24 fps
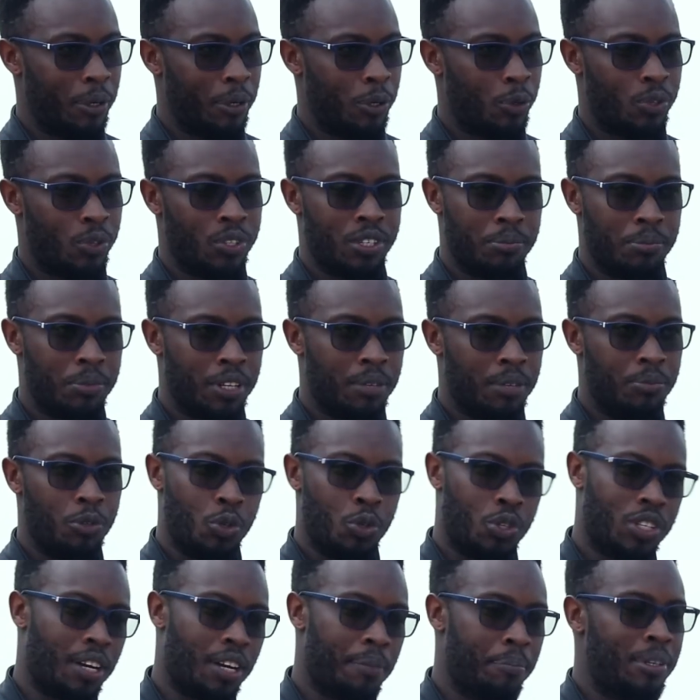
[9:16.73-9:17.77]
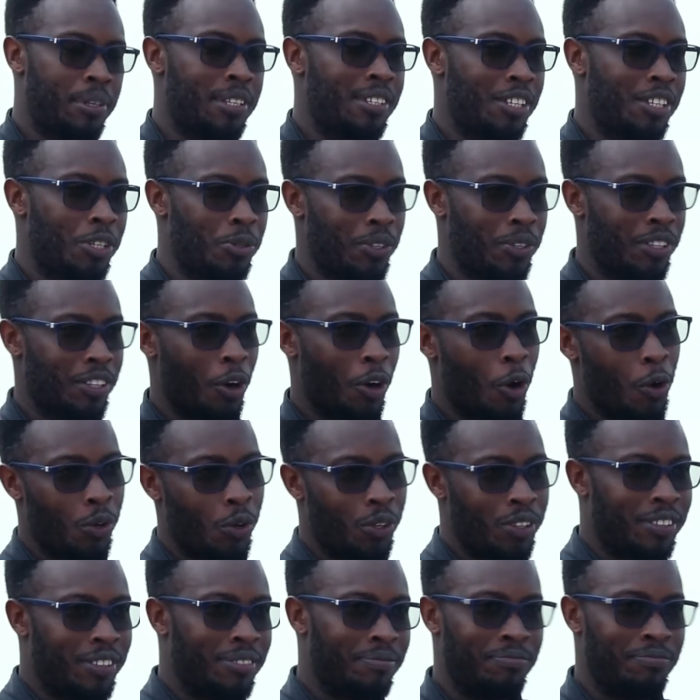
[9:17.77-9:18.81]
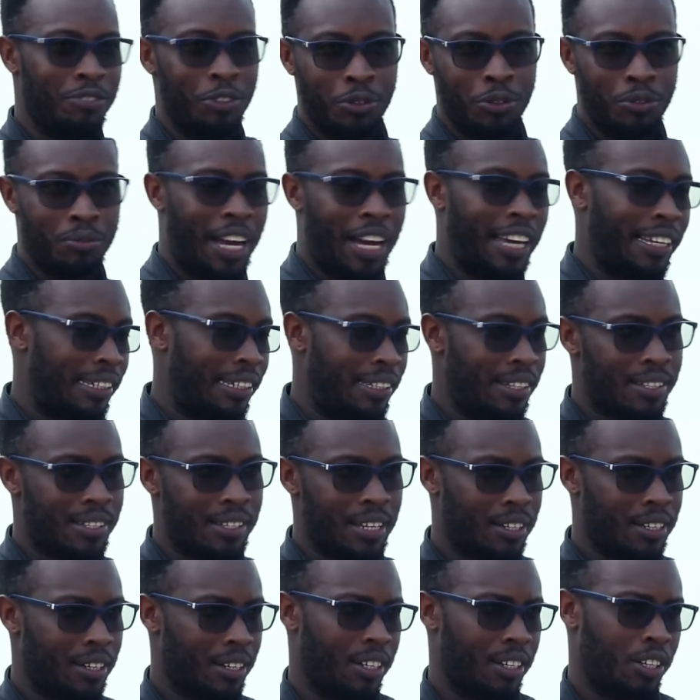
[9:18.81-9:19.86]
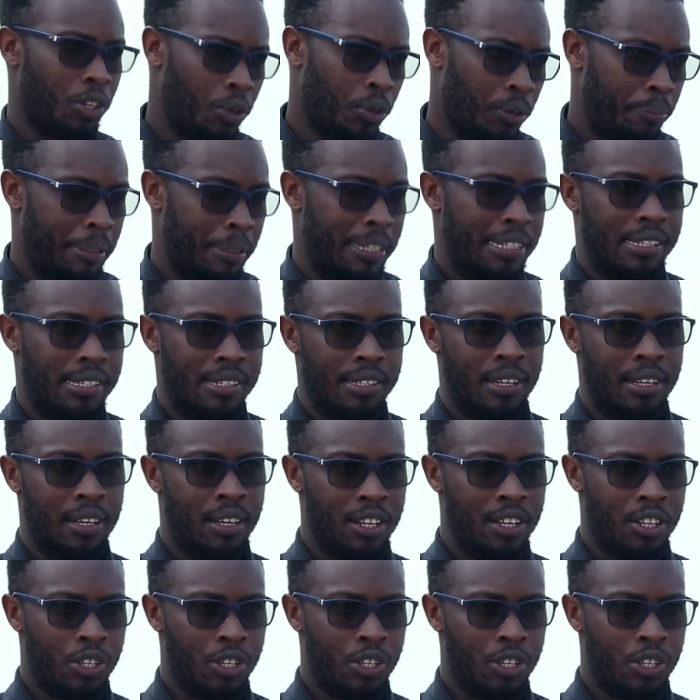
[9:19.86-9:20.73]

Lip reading: because sometimes you start a business with all ideas scattered in all places.